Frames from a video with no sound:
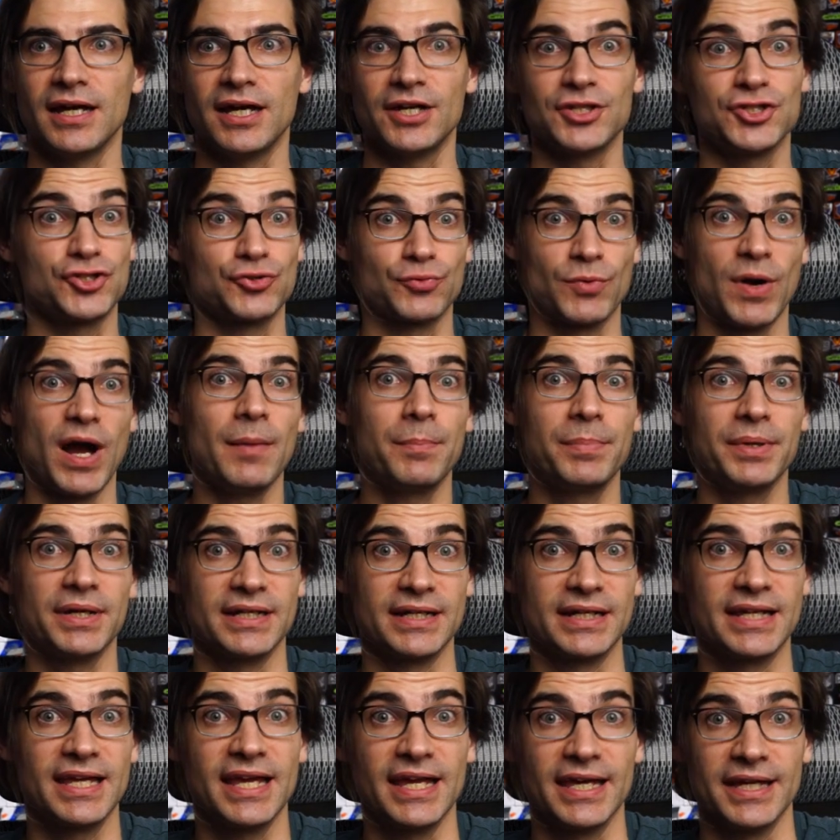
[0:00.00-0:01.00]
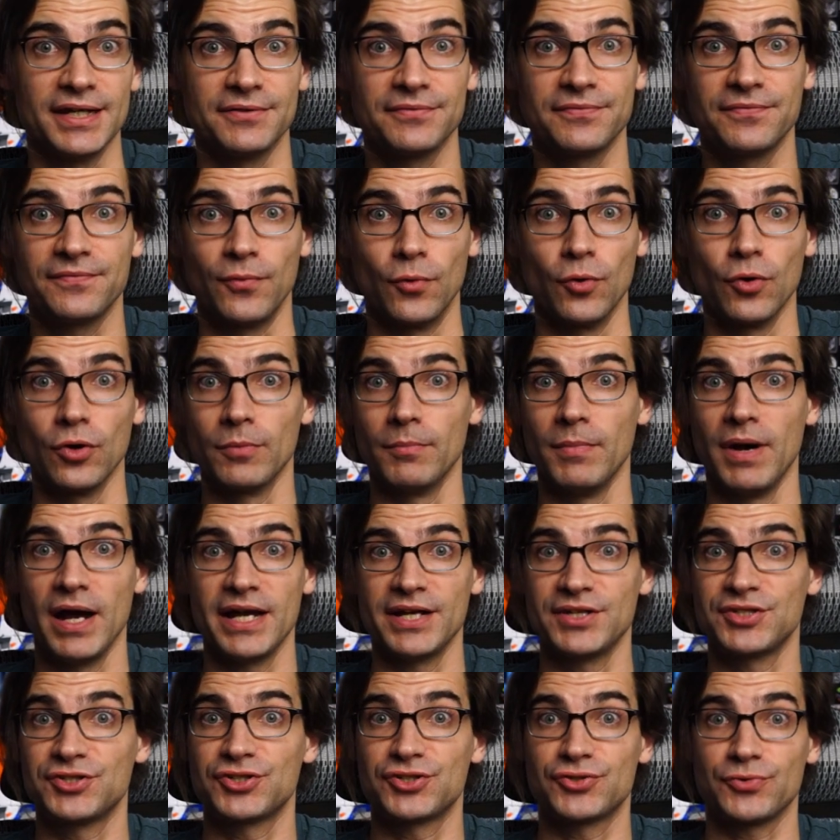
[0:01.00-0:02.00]
a drop-in kit for
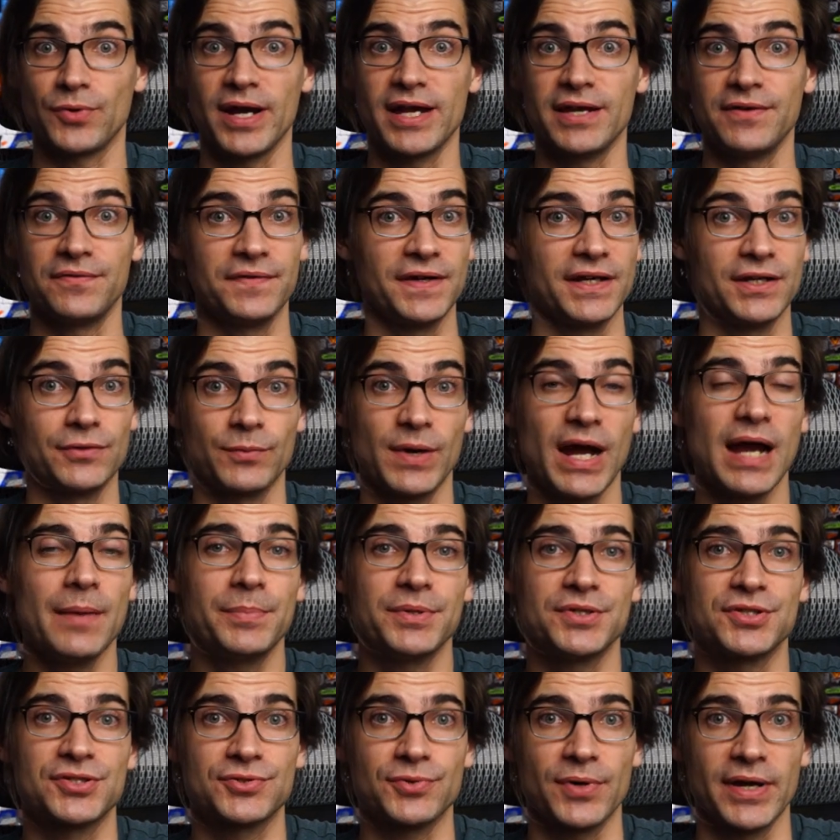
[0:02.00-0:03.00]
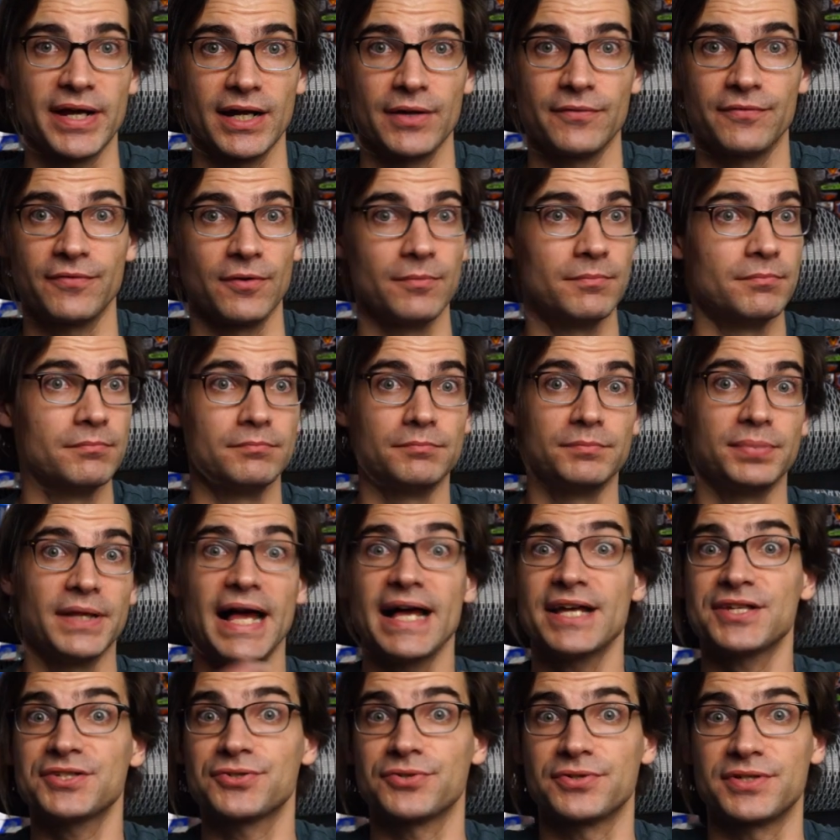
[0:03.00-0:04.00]
my Strife and Rapid Strike from
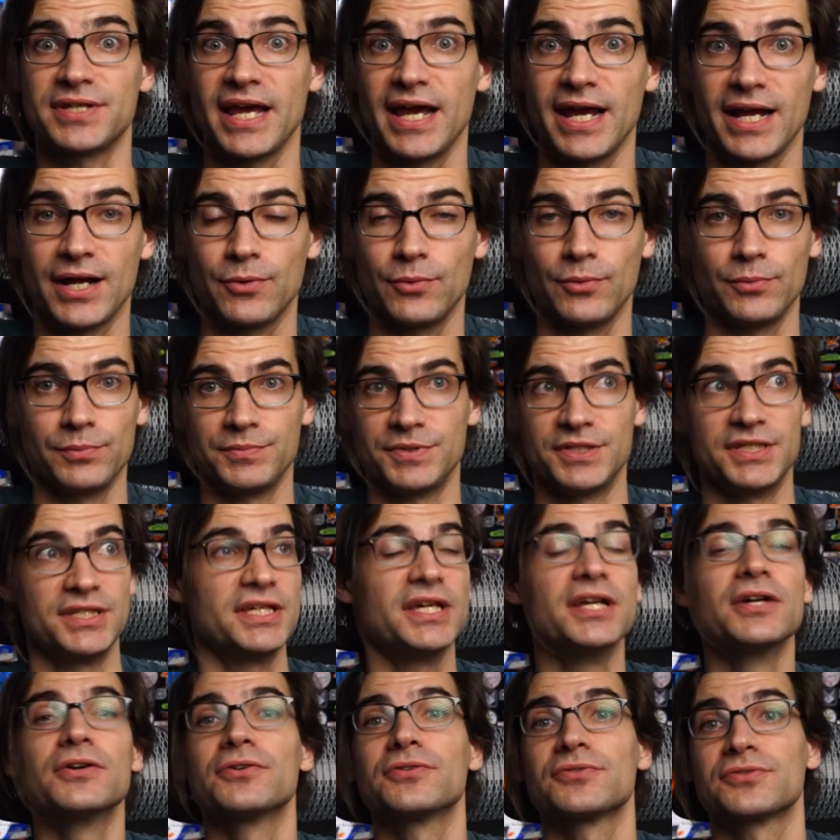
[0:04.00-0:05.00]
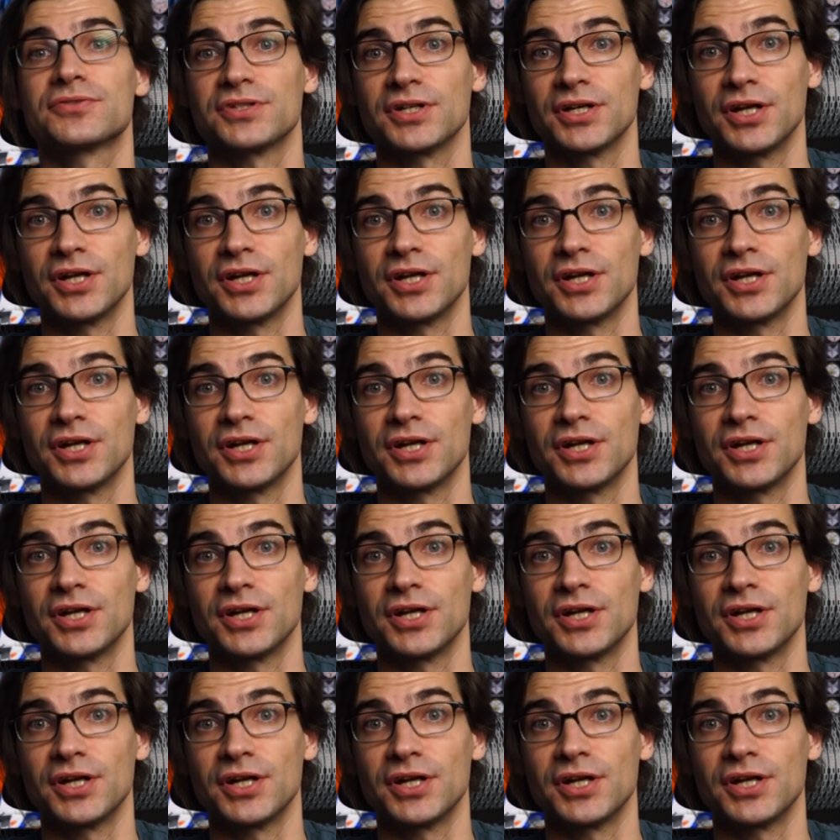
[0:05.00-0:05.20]
Blaster Tech years